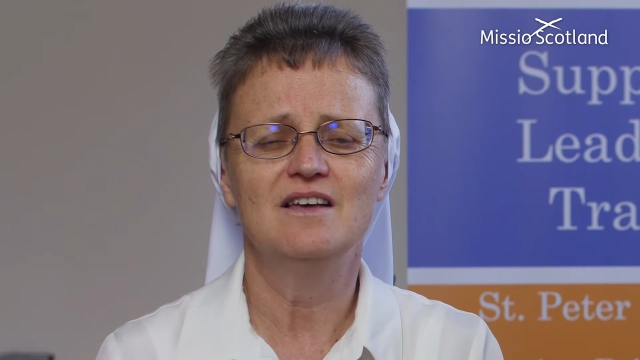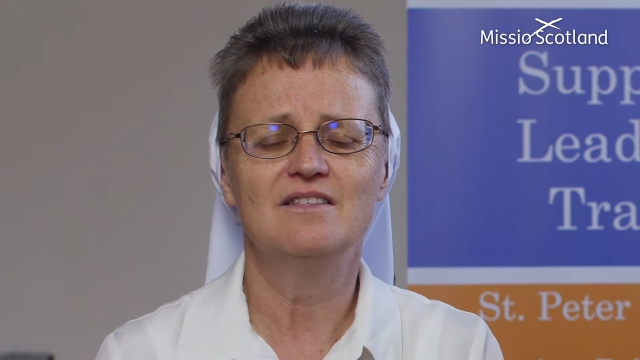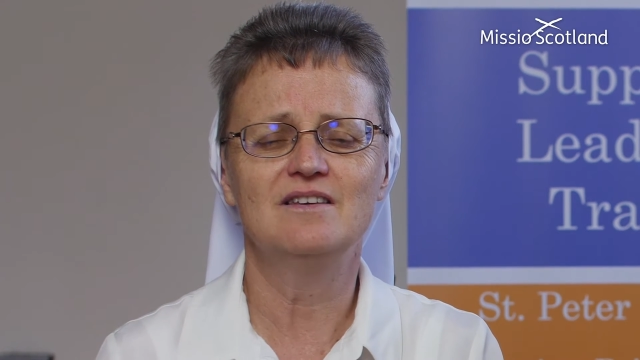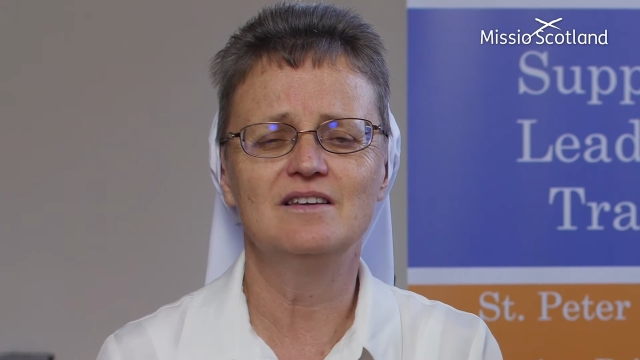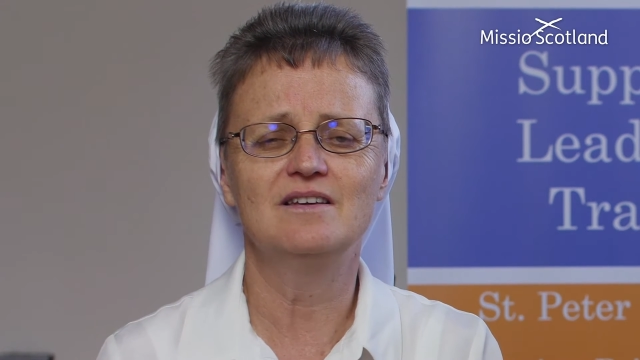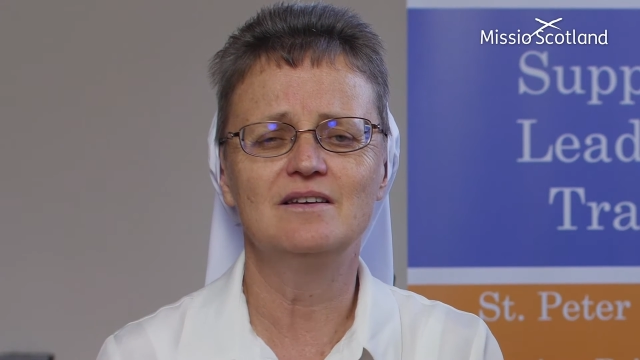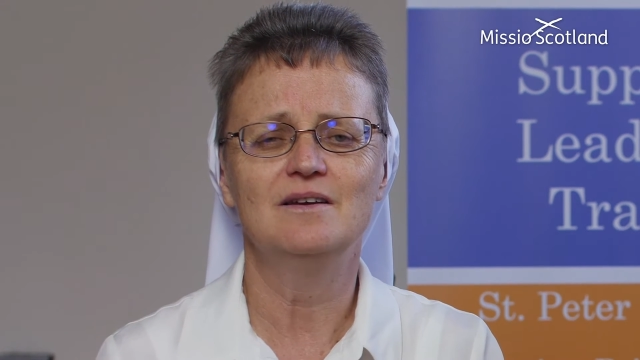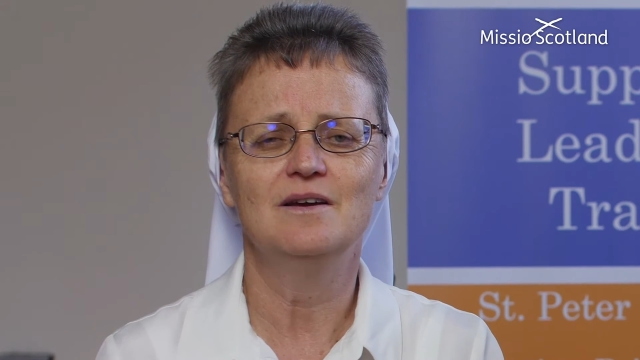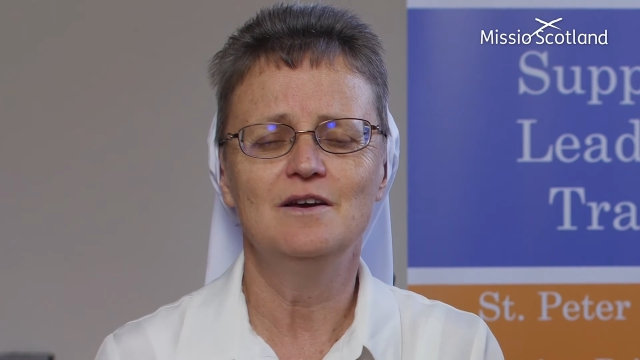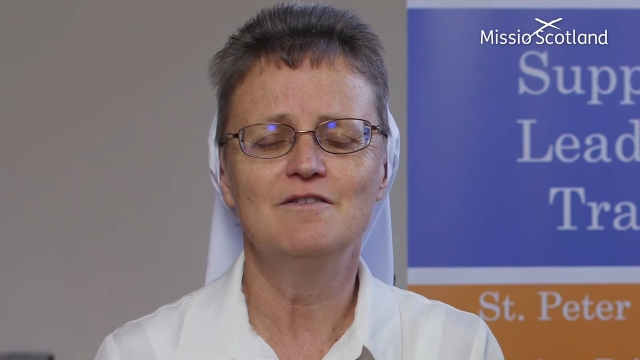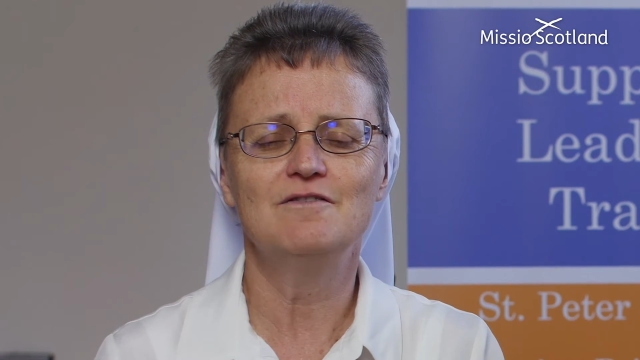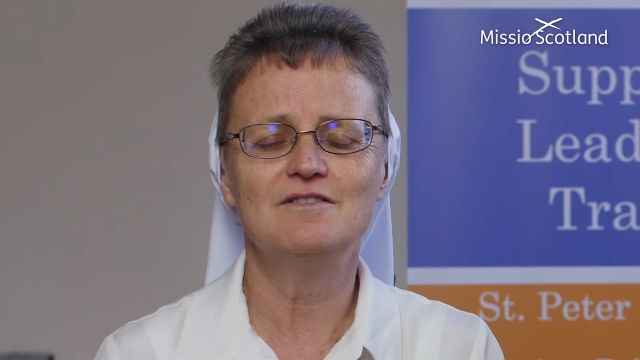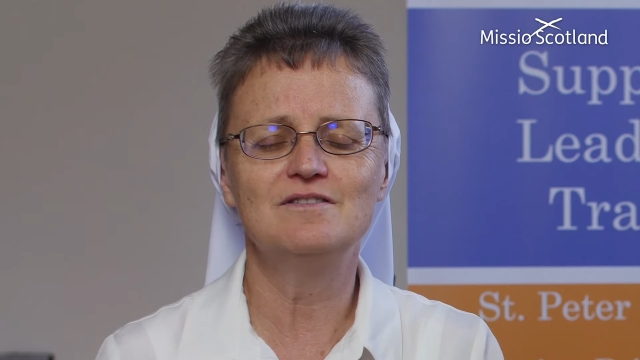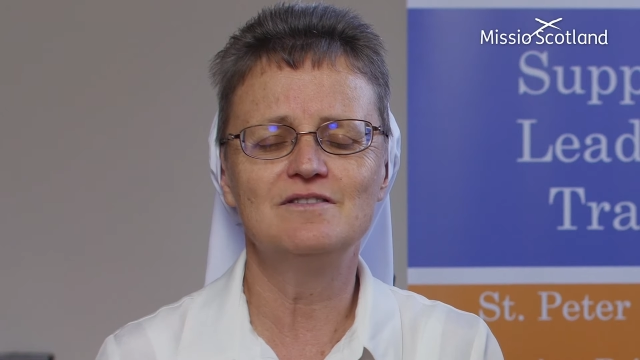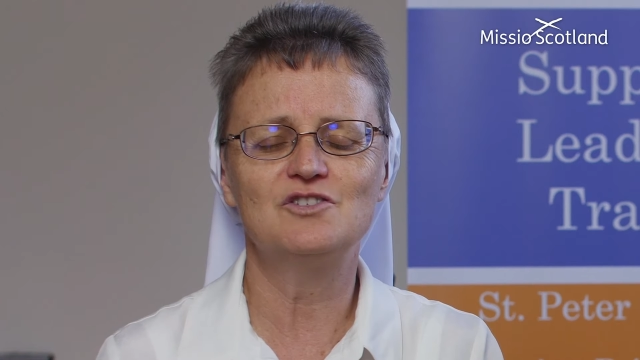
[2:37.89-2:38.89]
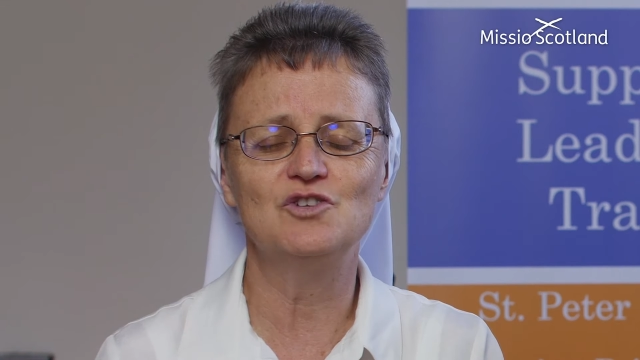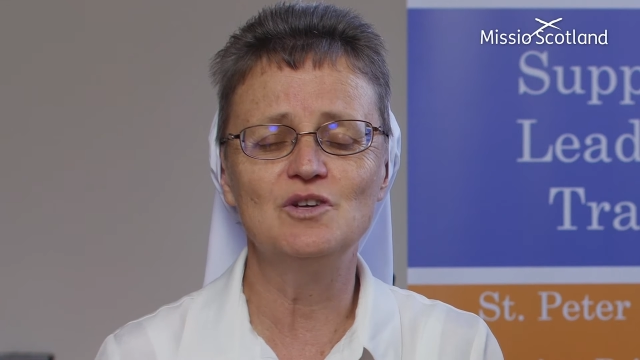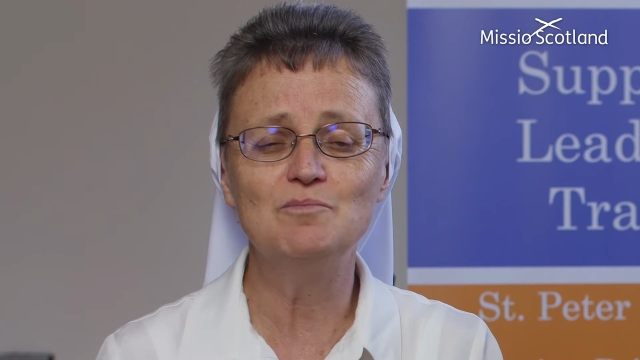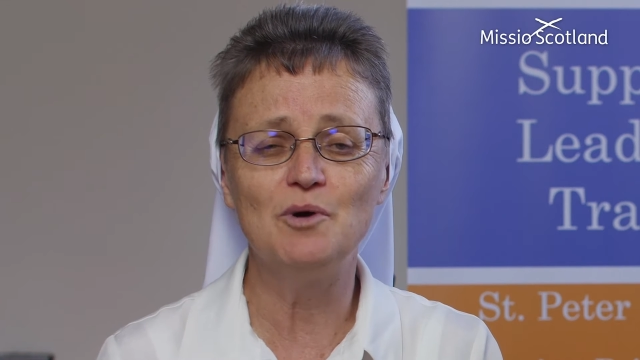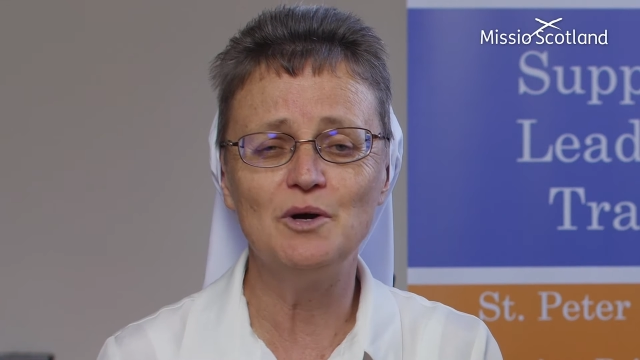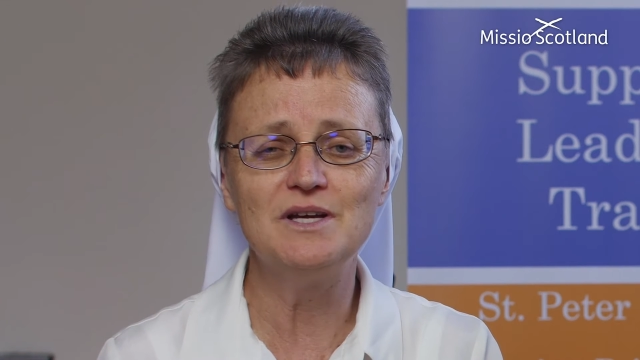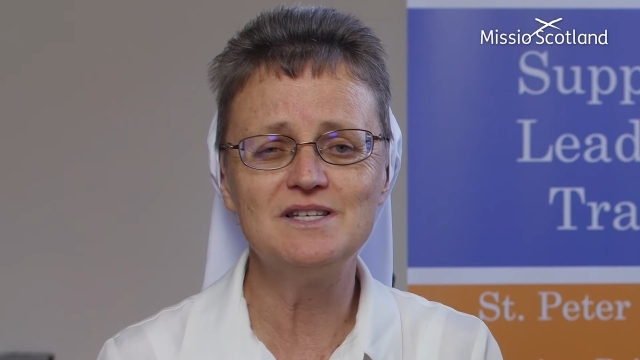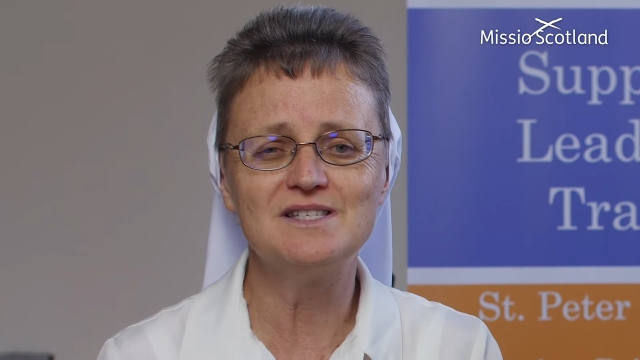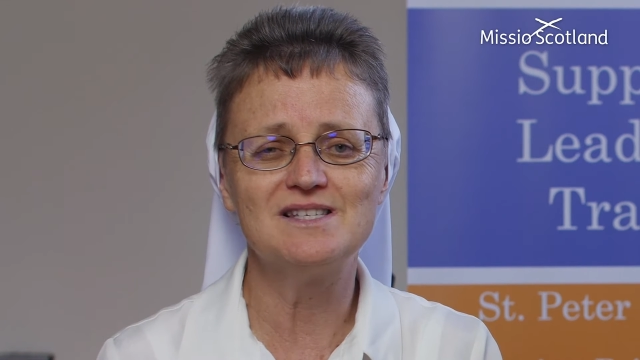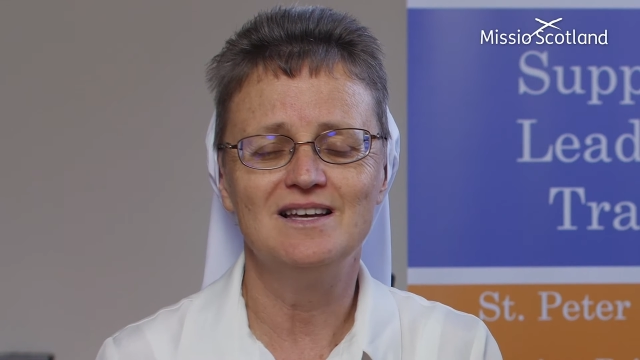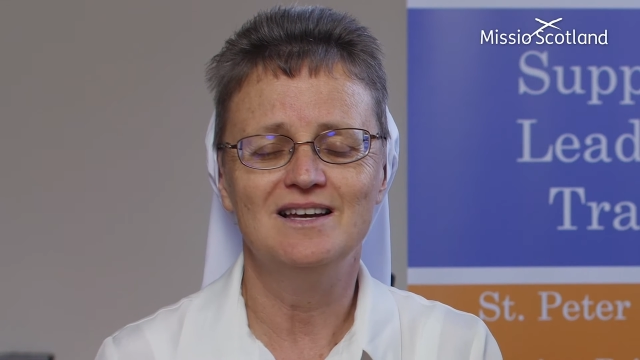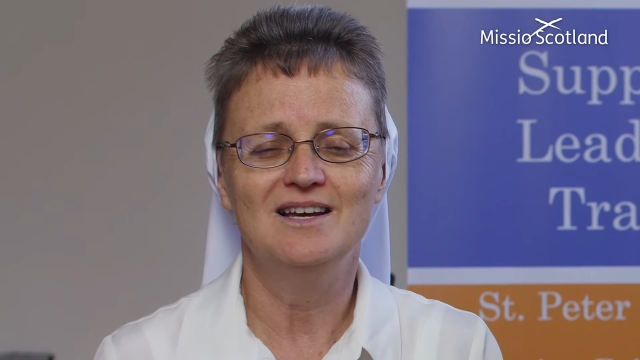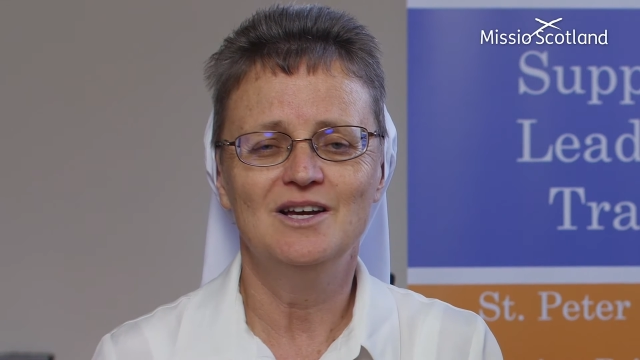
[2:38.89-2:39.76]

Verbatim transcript: the street boys.